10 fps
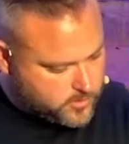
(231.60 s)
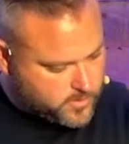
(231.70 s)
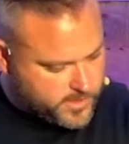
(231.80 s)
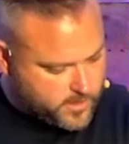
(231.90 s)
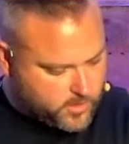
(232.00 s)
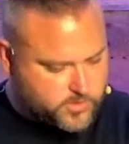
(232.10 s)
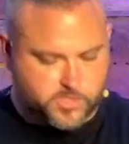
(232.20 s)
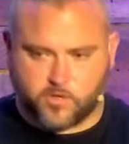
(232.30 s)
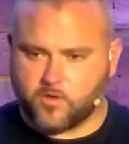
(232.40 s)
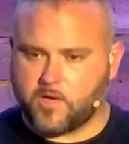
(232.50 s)
All right,
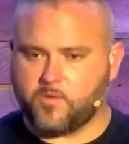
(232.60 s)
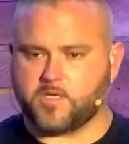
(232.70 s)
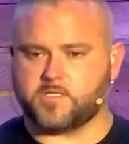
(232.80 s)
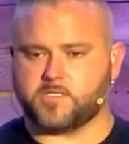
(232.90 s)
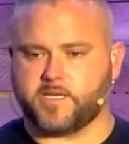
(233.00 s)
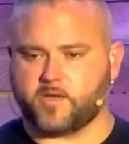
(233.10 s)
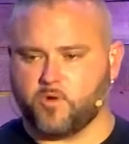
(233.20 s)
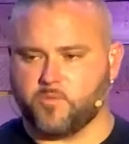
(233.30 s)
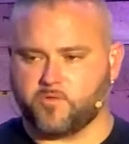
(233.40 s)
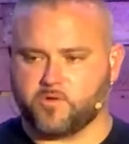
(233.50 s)
also, I wanted to take
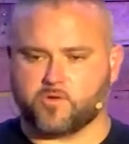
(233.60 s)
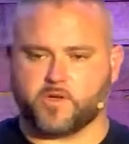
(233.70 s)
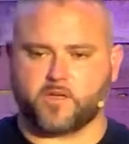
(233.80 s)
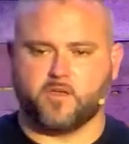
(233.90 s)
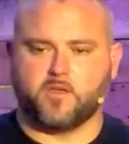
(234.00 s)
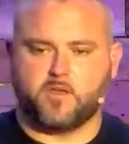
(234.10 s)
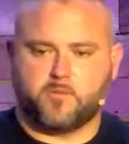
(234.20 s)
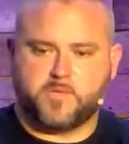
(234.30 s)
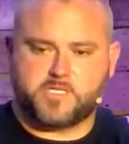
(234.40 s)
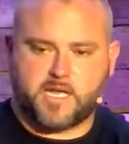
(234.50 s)
a moment real quick.
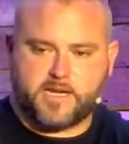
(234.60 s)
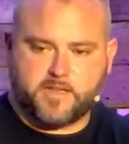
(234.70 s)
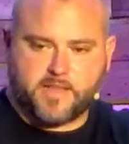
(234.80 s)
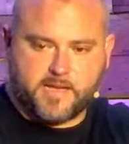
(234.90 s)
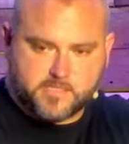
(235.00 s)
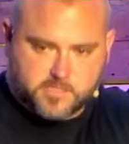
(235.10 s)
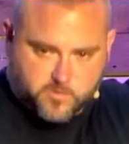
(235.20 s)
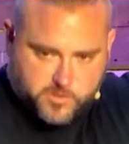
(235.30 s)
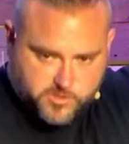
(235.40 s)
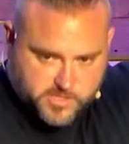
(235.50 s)
Miss Heidi
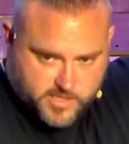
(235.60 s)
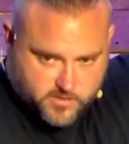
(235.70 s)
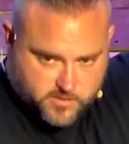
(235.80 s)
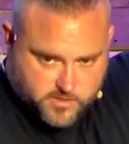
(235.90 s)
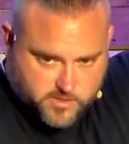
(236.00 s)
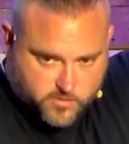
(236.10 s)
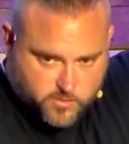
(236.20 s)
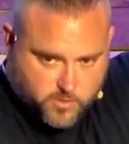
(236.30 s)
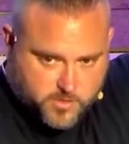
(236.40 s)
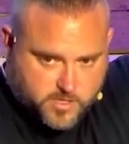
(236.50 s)
Thaxton, would you stand just for
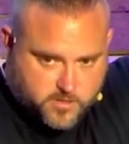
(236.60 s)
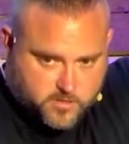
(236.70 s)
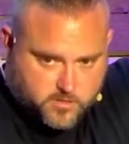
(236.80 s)
a moment?